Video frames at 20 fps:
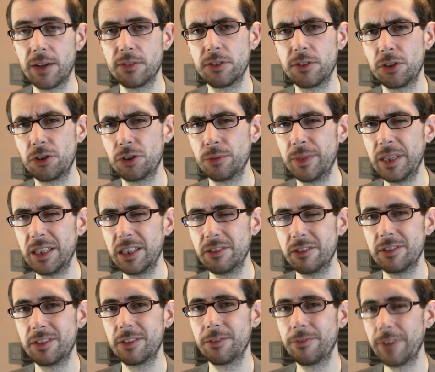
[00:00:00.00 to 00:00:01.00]
social media
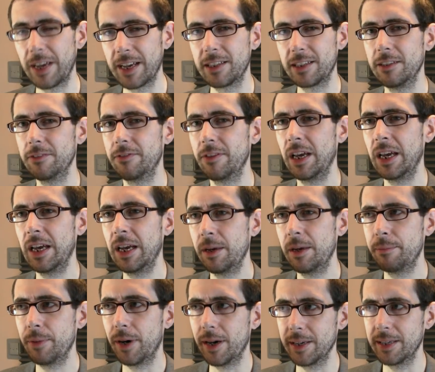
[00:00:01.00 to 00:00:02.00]
is defective
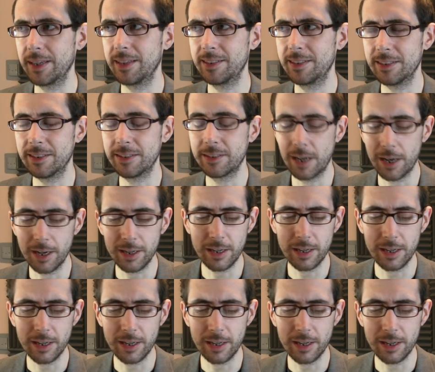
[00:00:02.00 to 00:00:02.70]
by design.